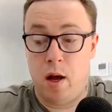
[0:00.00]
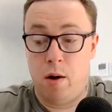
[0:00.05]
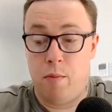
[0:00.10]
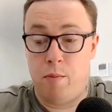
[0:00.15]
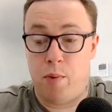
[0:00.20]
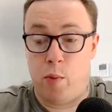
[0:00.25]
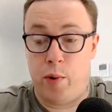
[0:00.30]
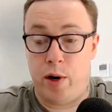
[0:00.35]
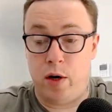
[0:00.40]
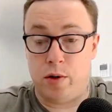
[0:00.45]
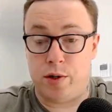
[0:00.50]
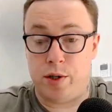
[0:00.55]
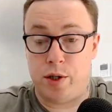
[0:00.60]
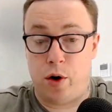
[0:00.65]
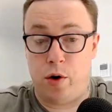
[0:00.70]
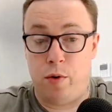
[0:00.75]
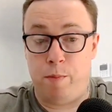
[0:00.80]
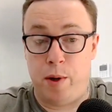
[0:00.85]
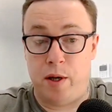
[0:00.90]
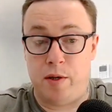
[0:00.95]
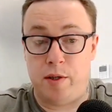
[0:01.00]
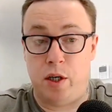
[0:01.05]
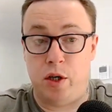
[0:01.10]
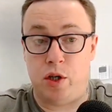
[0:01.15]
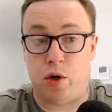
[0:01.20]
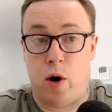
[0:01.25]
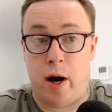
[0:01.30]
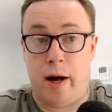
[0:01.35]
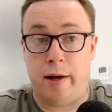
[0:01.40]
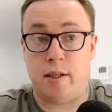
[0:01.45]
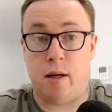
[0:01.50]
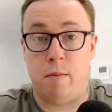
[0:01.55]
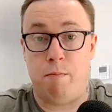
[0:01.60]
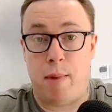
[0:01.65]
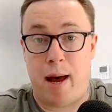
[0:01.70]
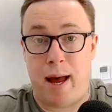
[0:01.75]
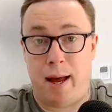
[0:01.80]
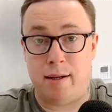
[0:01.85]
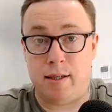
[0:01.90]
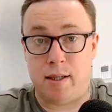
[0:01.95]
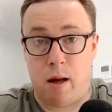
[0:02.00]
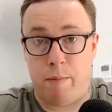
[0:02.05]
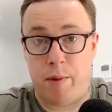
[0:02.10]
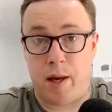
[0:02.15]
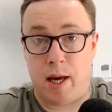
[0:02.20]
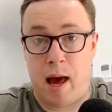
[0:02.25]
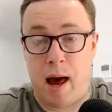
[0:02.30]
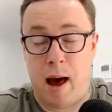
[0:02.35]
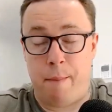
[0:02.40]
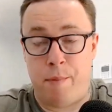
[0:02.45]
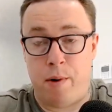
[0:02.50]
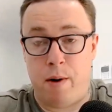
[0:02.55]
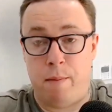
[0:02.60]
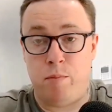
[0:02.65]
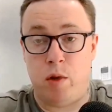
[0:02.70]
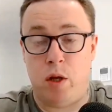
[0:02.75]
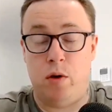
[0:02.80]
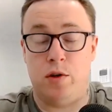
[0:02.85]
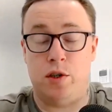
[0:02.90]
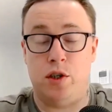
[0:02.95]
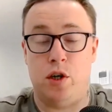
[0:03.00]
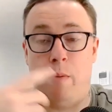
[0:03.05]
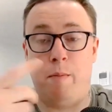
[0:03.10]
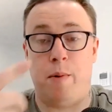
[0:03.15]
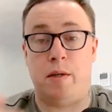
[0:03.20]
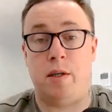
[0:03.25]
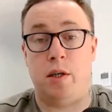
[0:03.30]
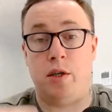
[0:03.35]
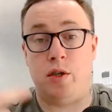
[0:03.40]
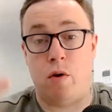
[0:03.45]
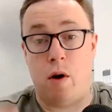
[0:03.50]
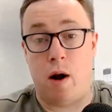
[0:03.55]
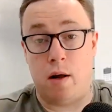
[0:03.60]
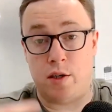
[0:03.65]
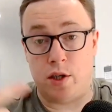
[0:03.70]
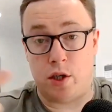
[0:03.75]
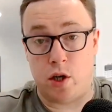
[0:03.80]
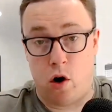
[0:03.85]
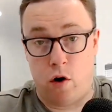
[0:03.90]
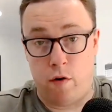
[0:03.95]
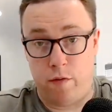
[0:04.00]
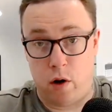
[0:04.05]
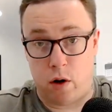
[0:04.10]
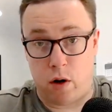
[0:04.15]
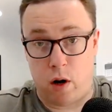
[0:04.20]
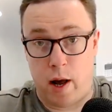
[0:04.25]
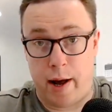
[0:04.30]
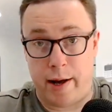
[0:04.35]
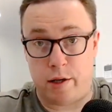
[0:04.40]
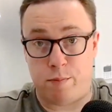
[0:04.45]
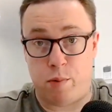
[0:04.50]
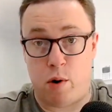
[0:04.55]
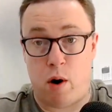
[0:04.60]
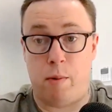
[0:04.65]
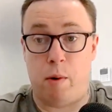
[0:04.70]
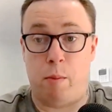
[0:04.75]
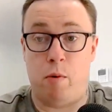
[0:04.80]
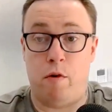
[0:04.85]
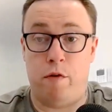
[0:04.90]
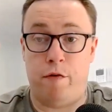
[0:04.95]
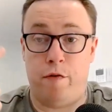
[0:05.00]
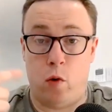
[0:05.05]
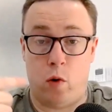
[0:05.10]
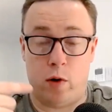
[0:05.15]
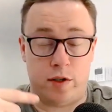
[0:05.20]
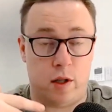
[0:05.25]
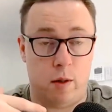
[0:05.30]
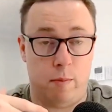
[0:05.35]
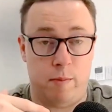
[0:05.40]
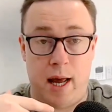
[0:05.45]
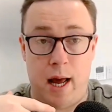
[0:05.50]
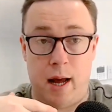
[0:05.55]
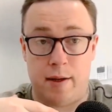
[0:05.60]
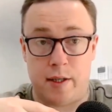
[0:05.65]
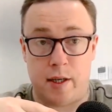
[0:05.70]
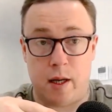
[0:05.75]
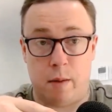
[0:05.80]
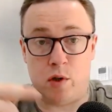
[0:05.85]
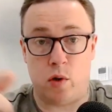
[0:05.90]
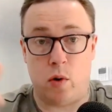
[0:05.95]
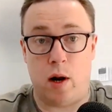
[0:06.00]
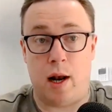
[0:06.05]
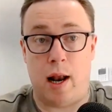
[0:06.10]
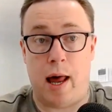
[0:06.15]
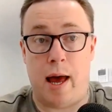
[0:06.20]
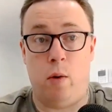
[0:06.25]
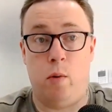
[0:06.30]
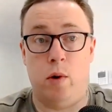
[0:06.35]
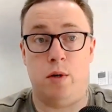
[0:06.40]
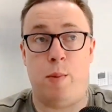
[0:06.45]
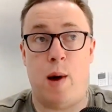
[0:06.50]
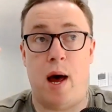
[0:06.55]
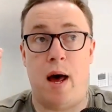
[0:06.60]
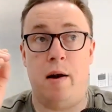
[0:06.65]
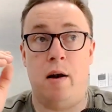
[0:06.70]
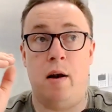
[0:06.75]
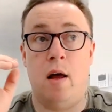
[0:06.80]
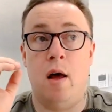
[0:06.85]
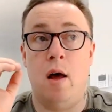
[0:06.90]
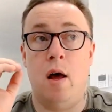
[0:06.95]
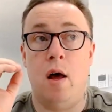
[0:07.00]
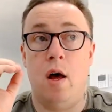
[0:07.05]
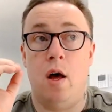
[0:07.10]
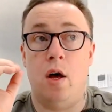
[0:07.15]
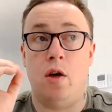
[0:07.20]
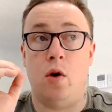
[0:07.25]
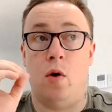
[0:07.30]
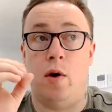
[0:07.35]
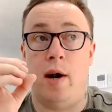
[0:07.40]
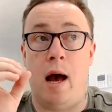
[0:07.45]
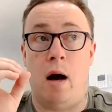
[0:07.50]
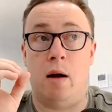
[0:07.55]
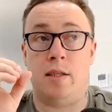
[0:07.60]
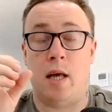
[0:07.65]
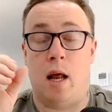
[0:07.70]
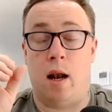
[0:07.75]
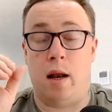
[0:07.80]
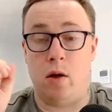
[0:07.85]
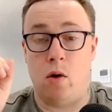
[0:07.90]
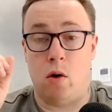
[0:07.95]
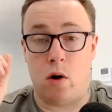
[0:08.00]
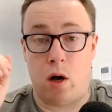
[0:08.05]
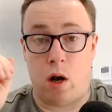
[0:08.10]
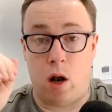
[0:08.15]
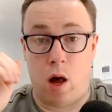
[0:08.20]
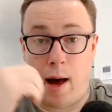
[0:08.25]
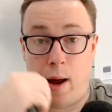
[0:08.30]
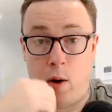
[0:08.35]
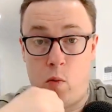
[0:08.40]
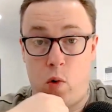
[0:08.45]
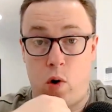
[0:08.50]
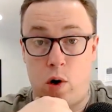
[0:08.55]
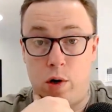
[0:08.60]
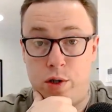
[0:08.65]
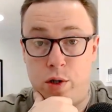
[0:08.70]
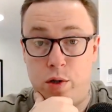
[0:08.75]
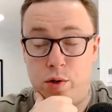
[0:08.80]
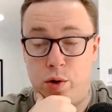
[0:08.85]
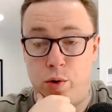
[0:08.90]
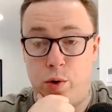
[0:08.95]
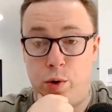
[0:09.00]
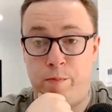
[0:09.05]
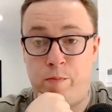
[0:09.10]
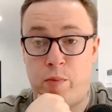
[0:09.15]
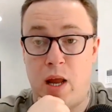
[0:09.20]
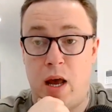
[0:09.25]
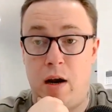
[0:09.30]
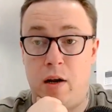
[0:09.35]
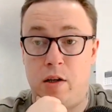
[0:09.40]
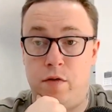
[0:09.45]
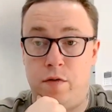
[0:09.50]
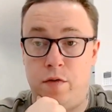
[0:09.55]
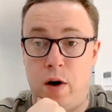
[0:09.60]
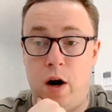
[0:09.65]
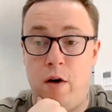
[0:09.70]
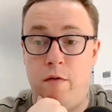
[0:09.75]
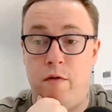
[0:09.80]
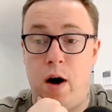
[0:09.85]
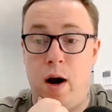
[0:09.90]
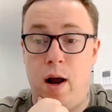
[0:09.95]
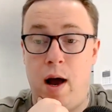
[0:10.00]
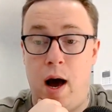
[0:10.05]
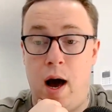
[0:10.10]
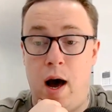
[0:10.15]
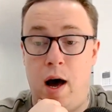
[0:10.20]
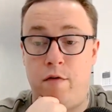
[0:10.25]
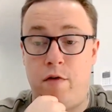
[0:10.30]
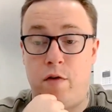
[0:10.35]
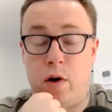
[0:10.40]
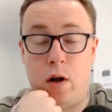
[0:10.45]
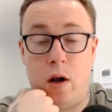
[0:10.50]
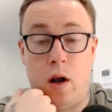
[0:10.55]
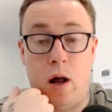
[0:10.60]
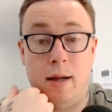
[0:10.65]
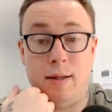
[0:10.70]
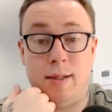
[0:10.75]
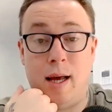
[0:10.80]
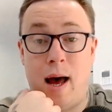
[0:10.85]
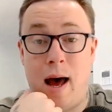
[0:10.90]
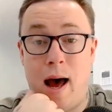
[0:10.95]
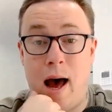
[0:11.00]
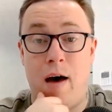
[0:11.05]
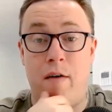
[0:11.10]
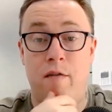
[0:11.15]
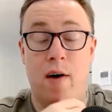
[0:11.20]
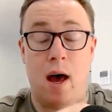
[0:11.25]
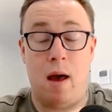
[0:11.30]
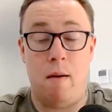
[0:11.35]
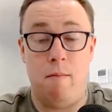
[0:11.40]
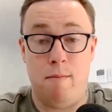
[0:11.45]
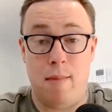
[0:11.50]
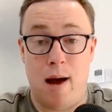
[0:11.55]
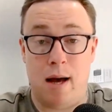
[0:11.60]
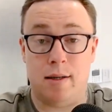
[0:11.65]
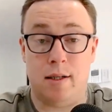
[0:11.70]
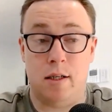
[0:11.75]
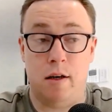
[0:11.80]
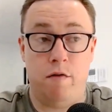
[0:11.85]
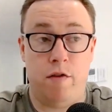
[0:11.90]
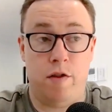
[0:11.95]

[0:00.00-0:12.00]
but when you're so busy trying to make something happen, you're so busy trying to solve your client's problem or force them down some sort of language pattern, you're now telling your client what to do. And it's very, very hard for a client to have a massive